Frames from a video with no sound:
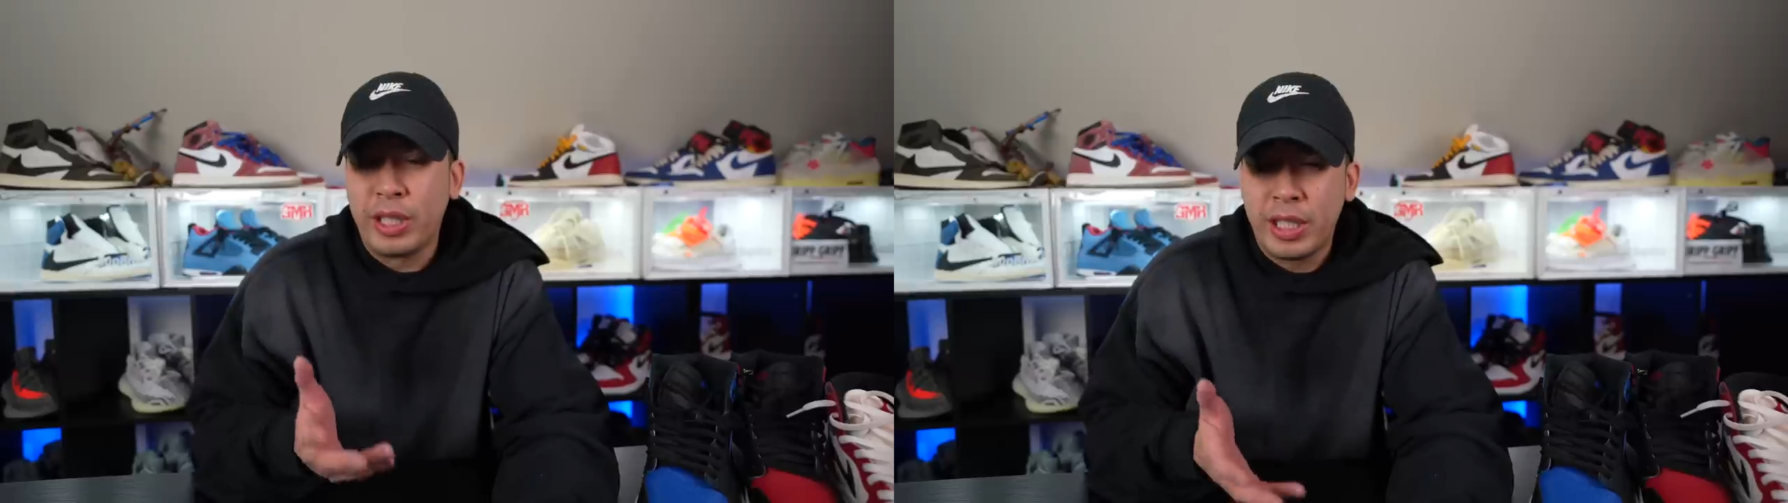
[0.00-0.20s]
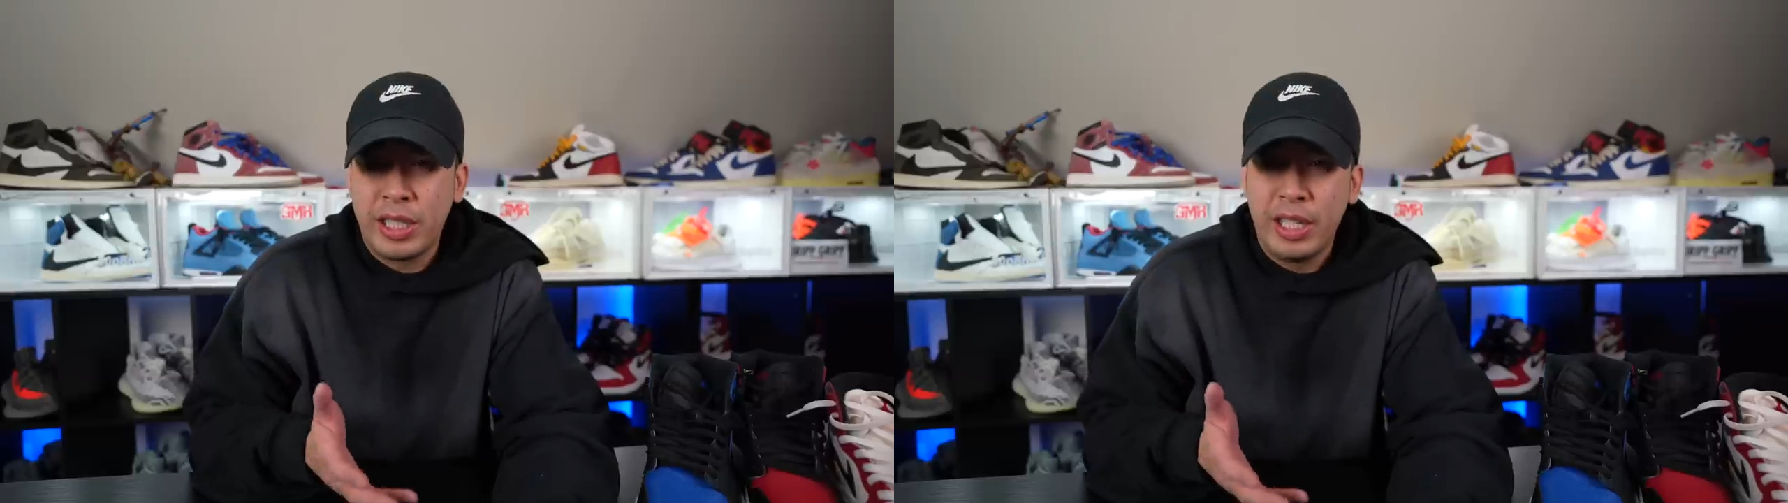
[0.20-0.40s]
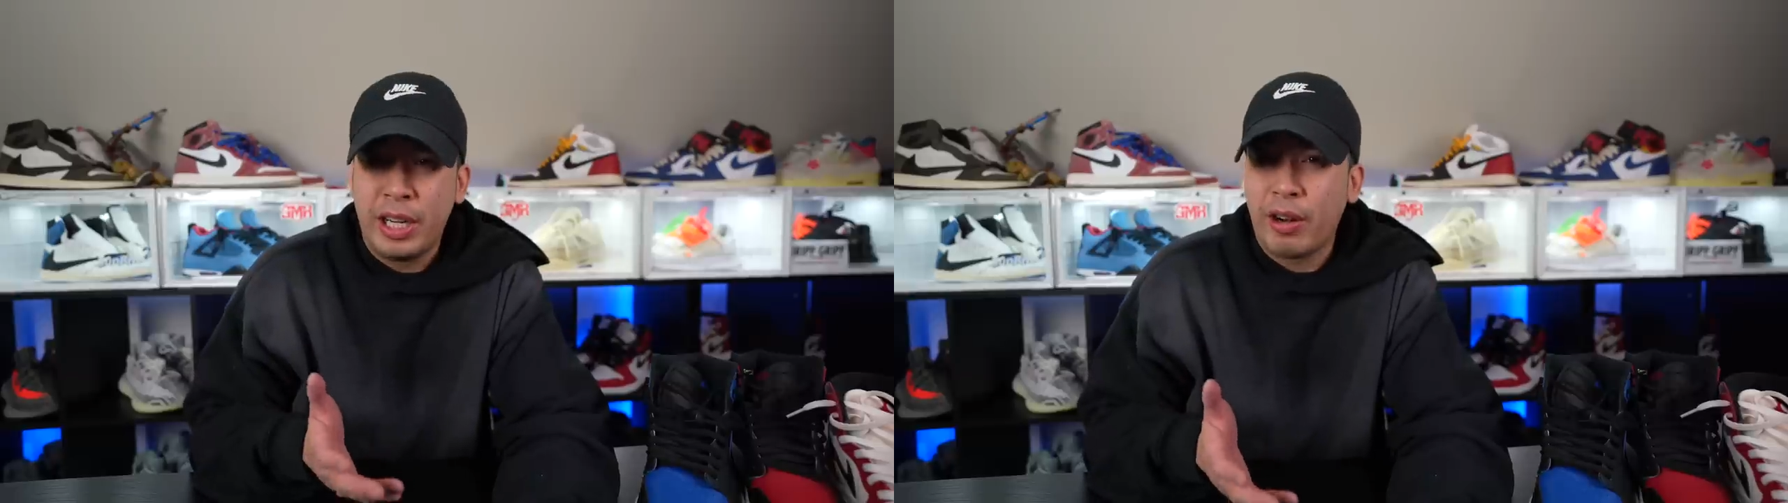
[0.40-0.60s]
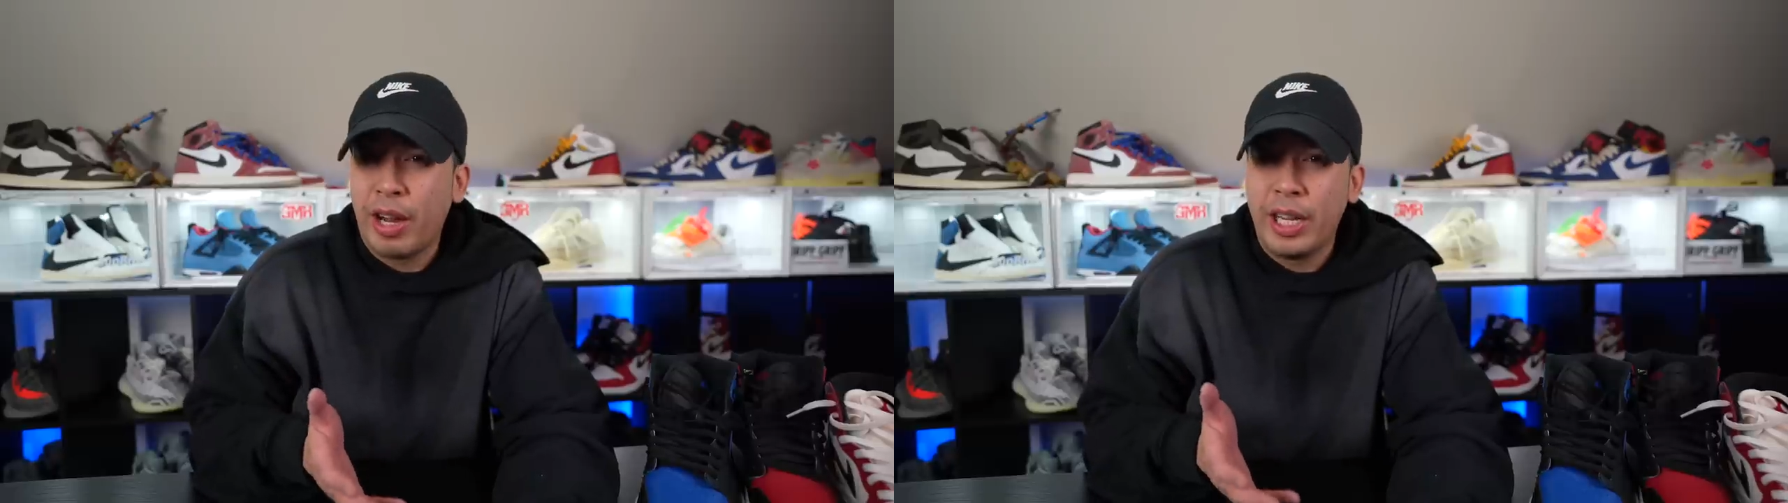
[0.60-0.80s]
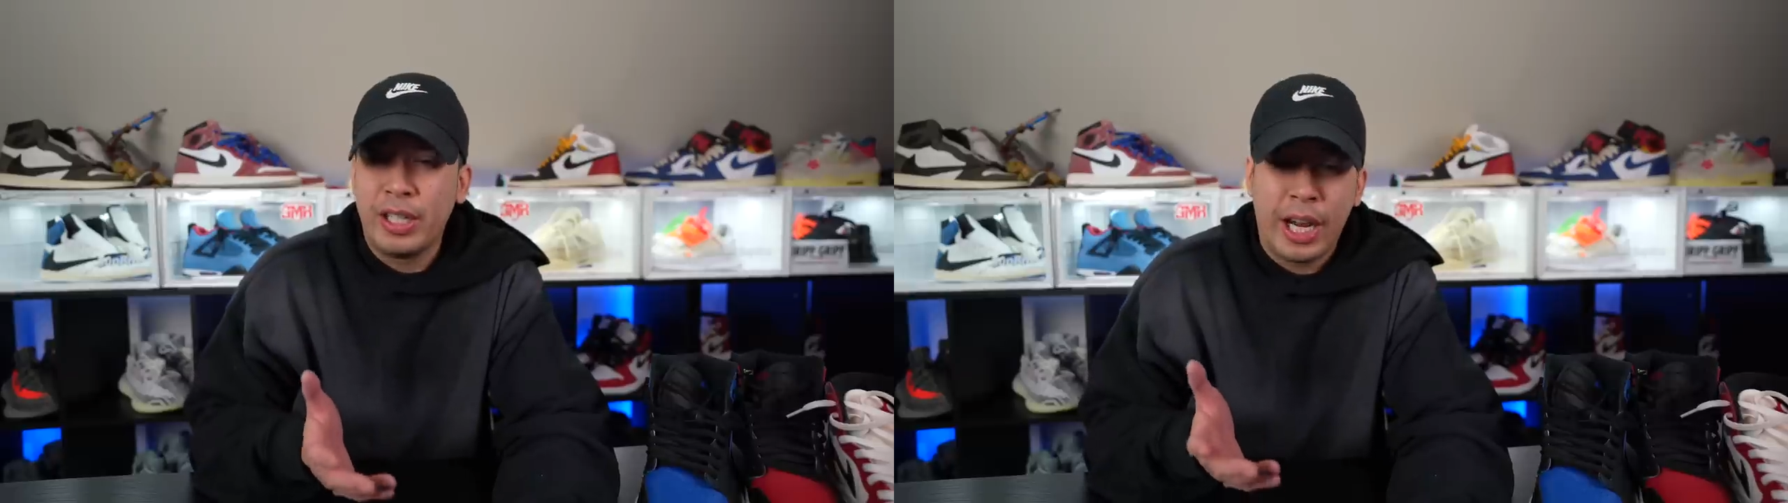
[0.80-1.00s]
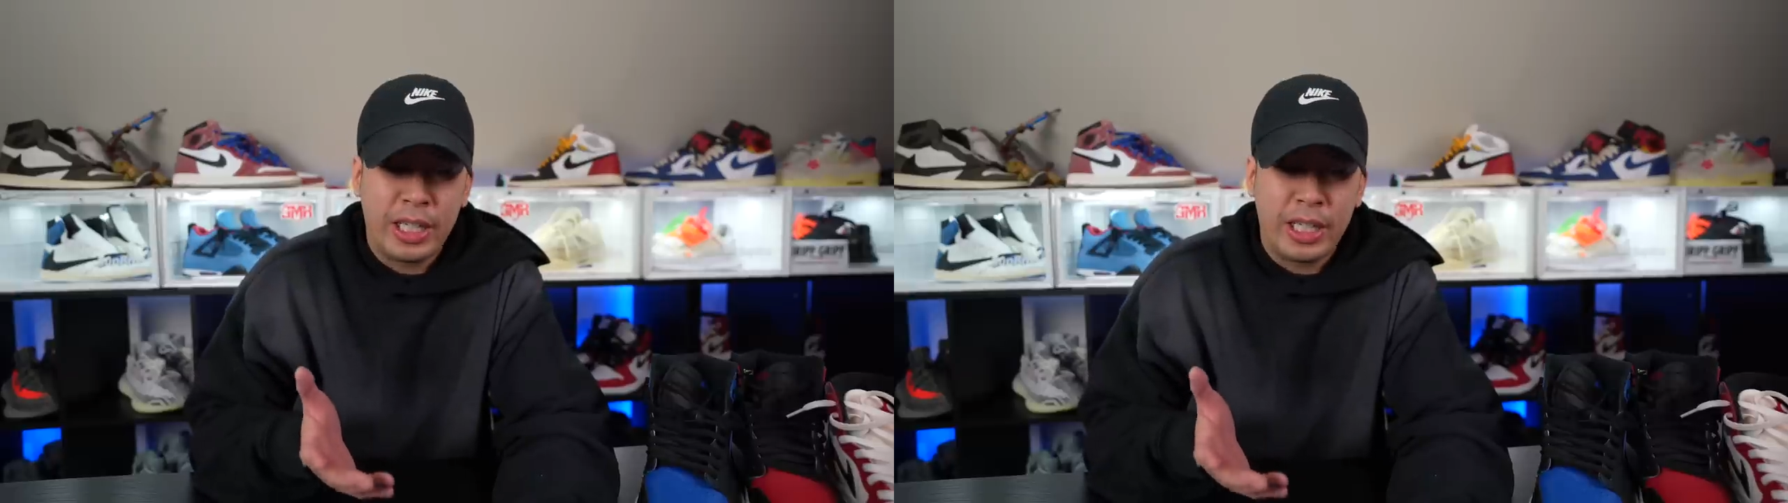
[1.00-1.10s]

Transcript: sneakerhead to